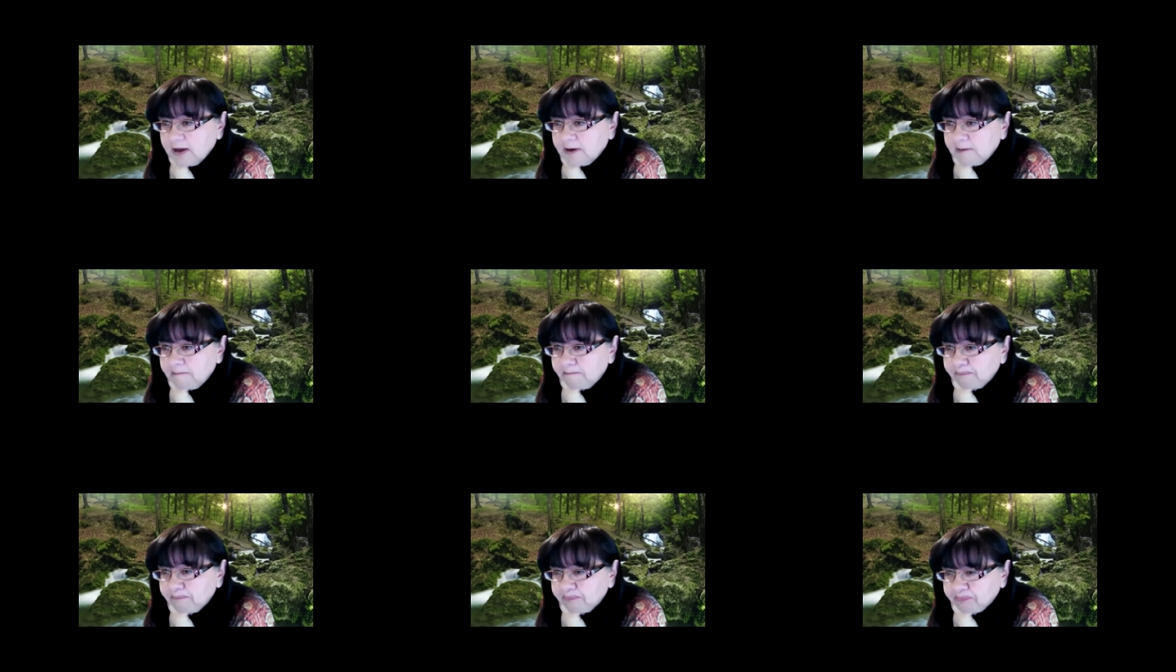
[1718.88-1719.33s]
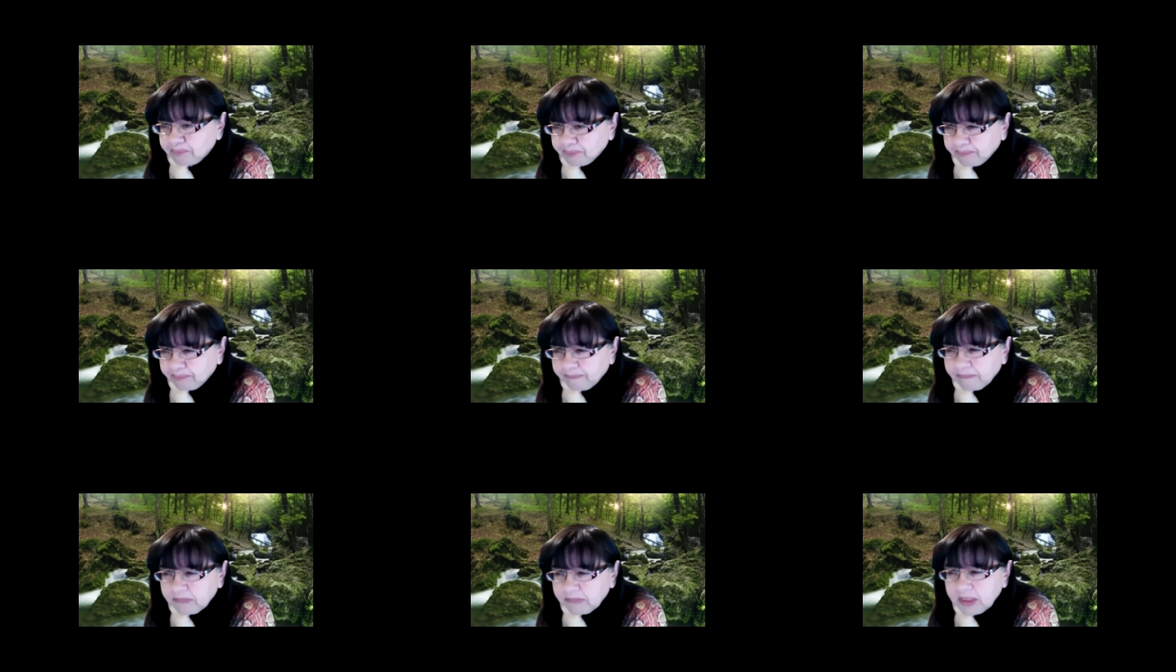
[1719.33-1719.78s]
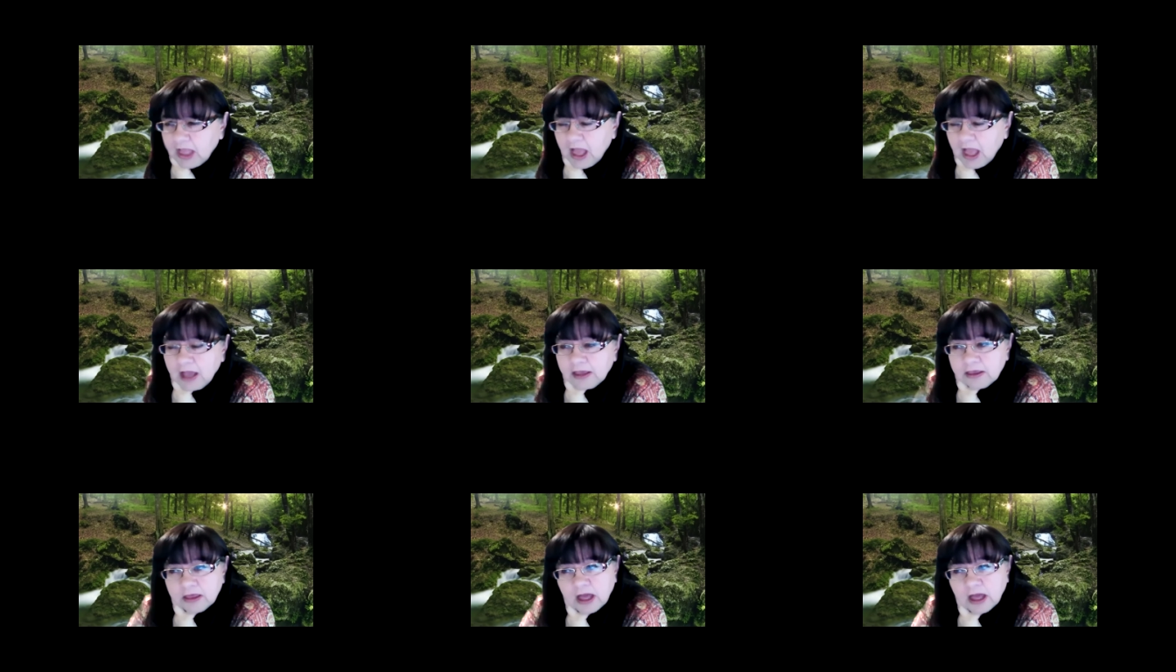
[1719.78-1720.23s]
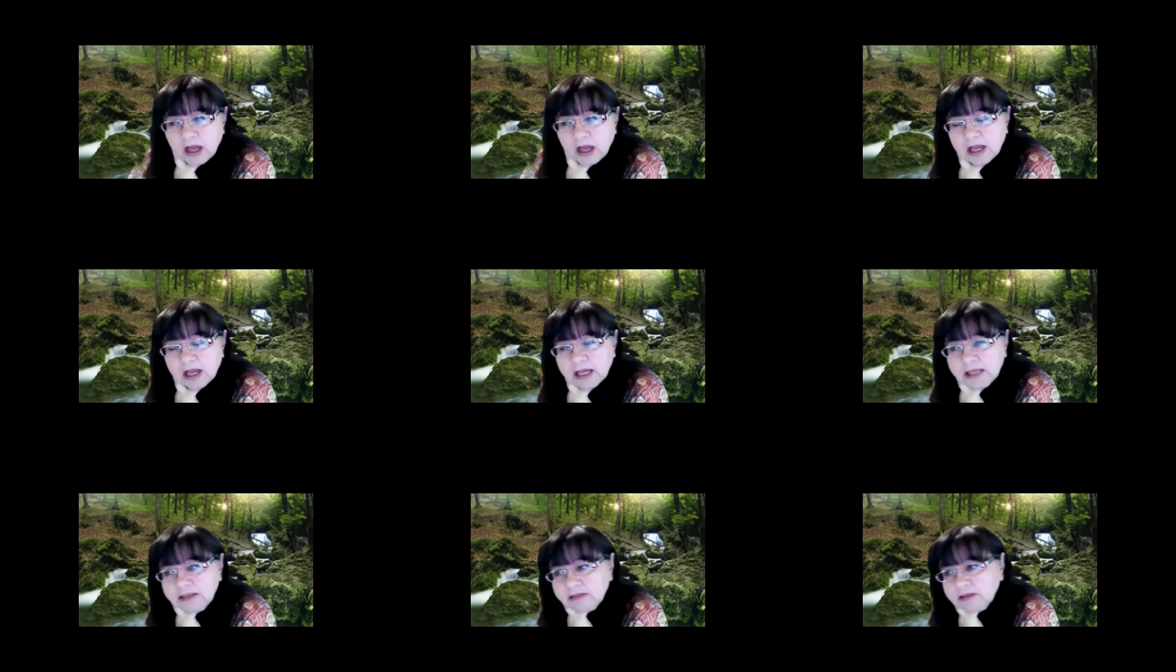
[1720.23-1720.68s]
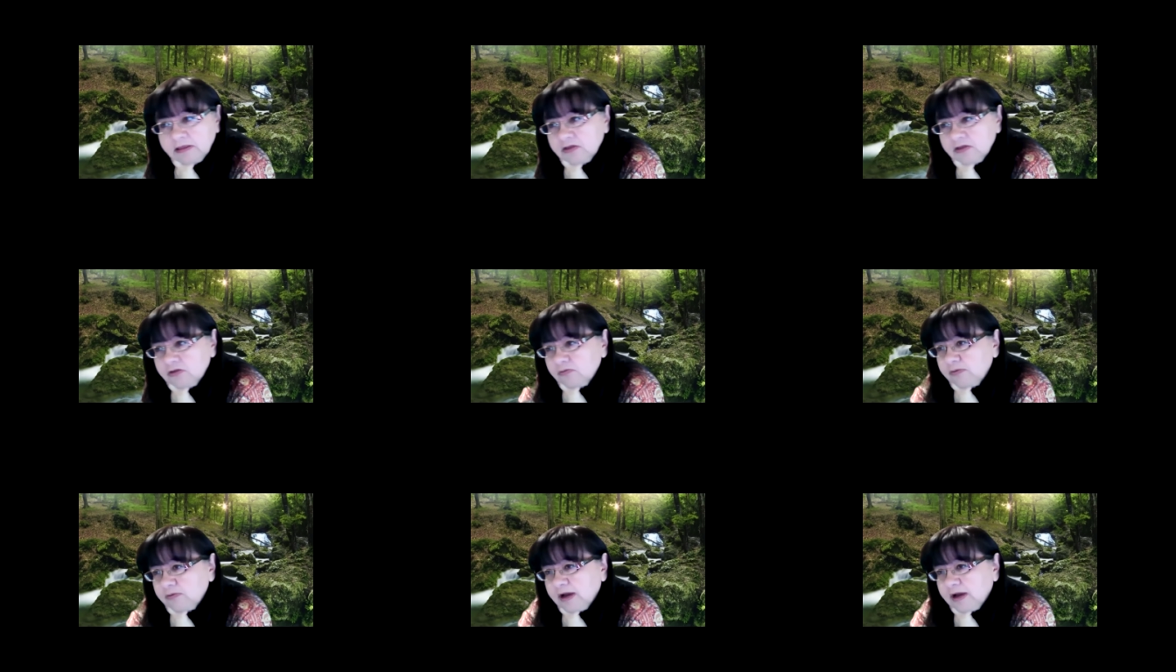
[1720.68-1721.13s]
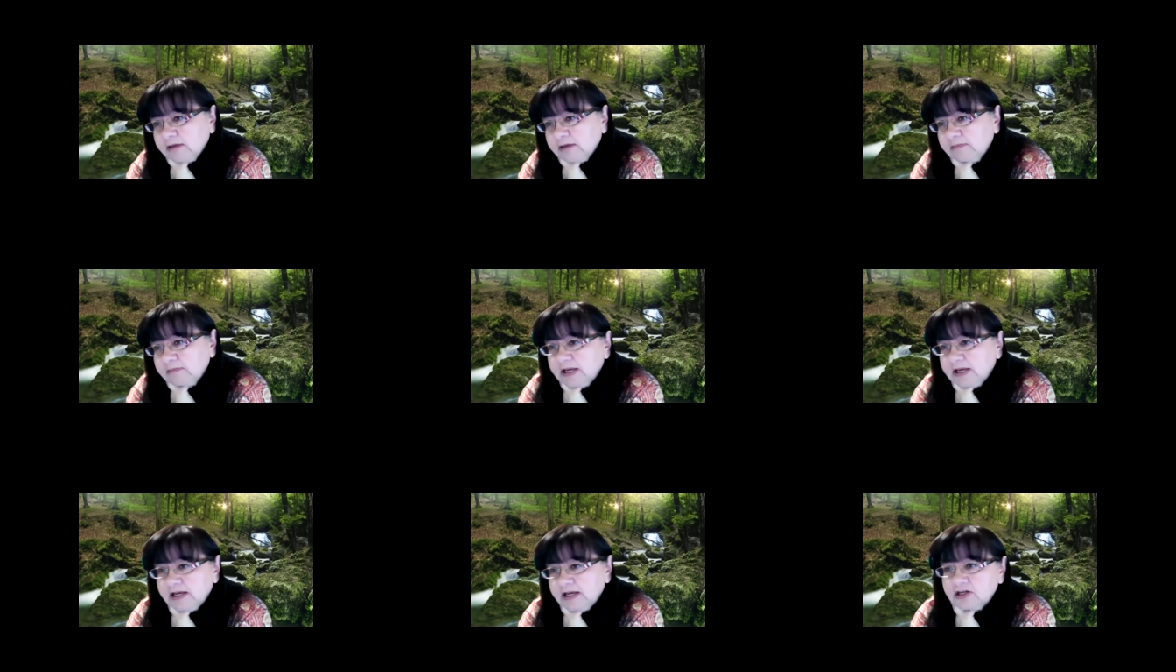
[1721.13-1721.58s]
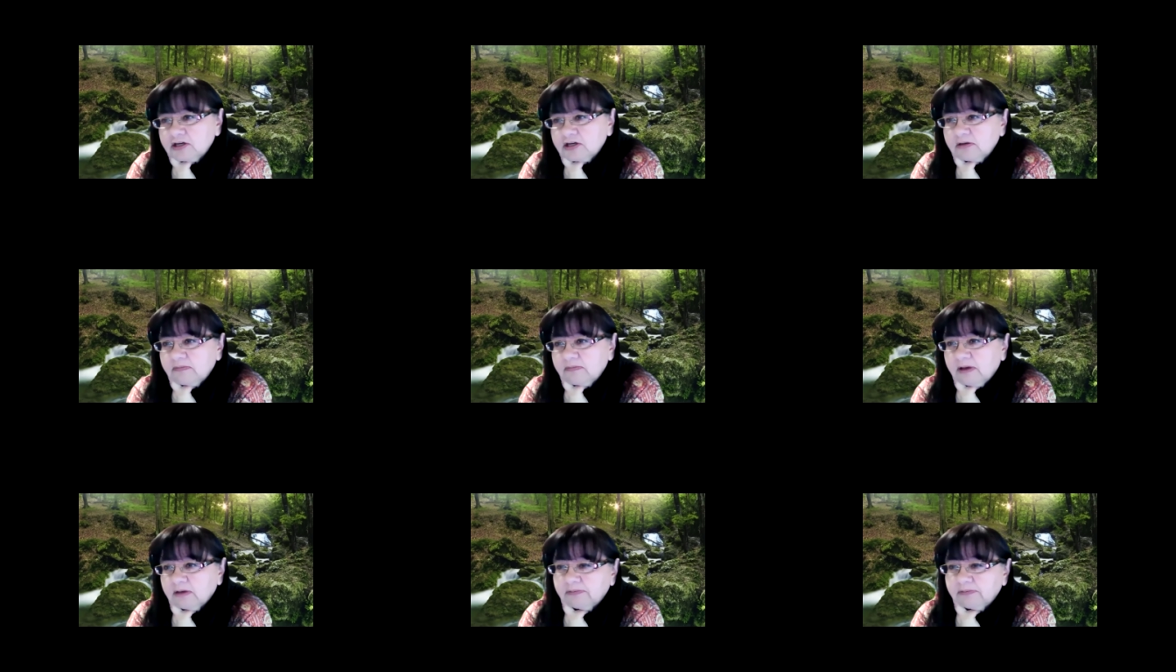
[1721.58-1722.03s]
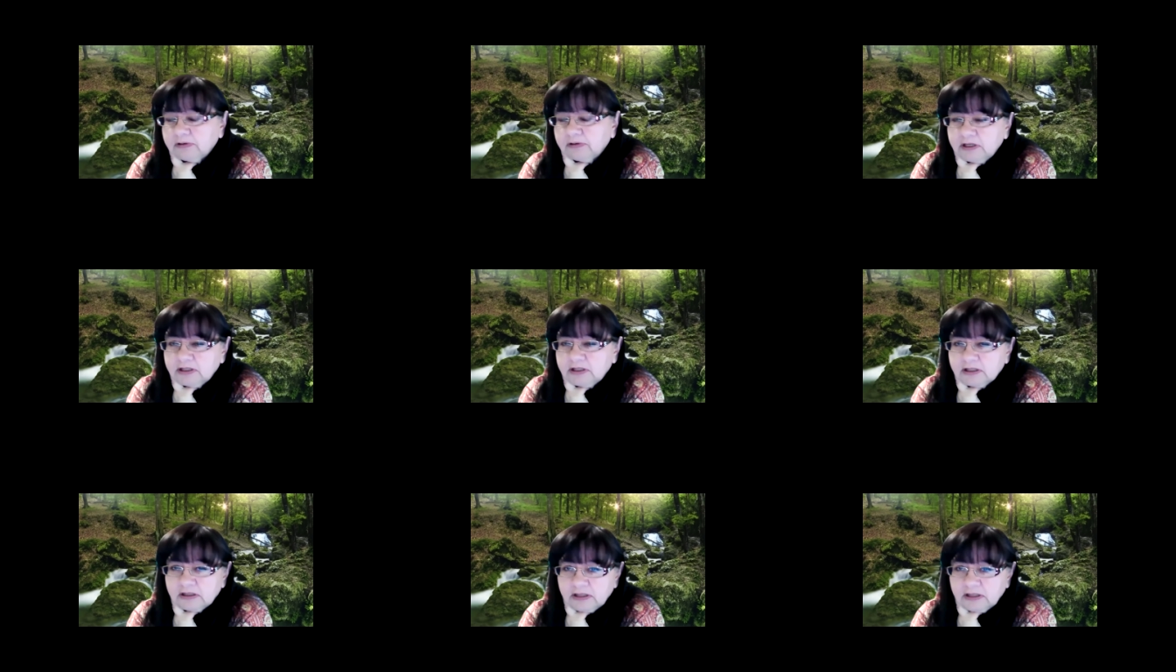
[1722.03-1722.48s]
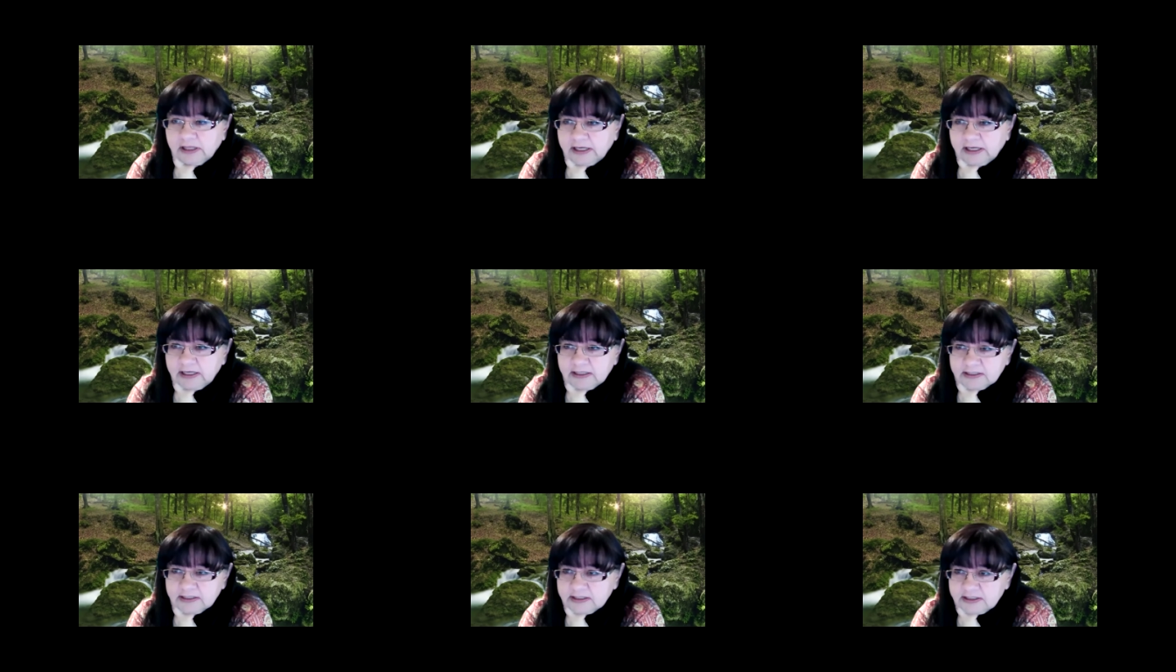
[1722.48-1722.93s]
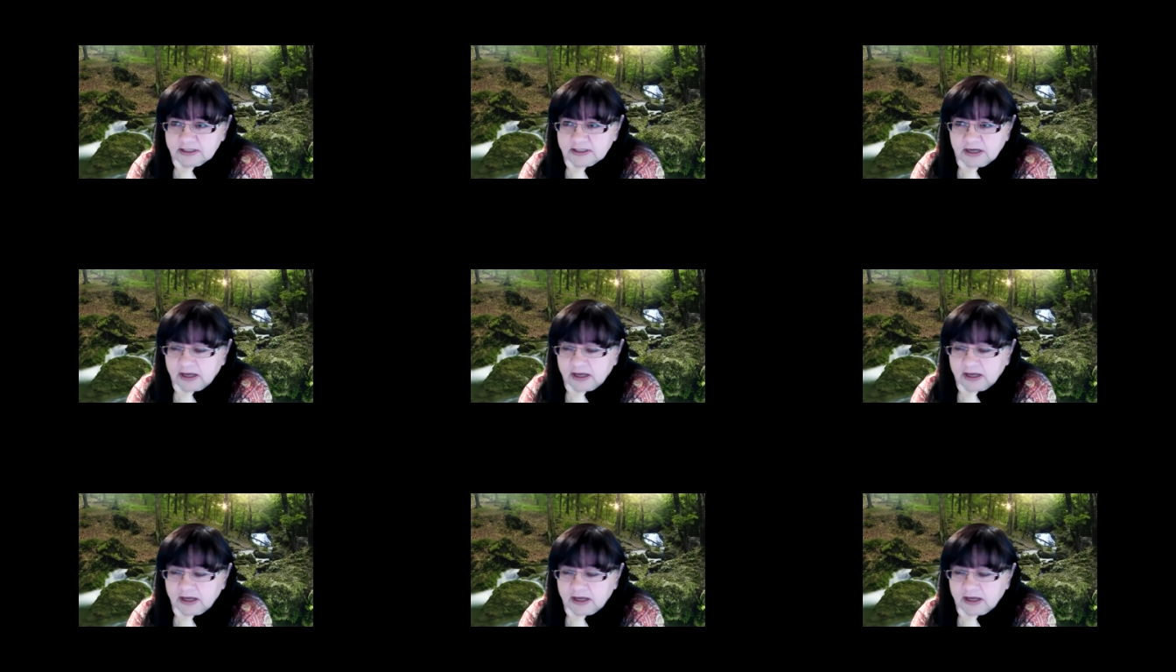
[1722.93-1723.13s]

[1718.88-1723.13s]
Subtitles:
Um, I think the recommendation about putting the links is